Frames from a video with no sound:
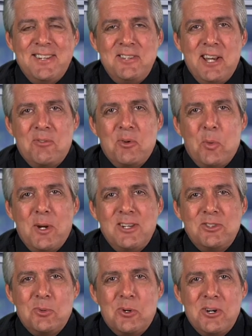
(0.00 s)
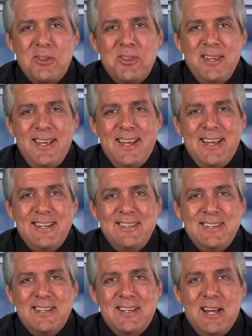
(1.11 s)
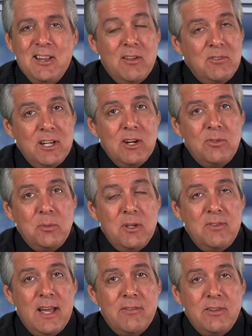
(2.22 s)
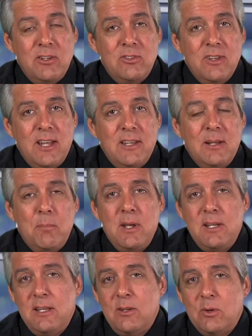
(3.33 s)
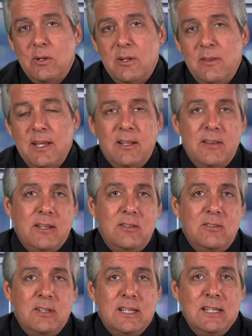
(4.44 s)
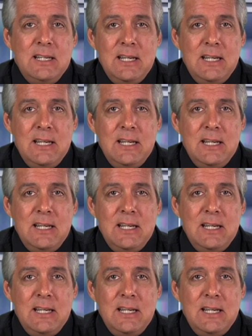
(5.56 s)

Take it for what it's worth, and I'd love to hear from you if you have a dissenting opinion or you think that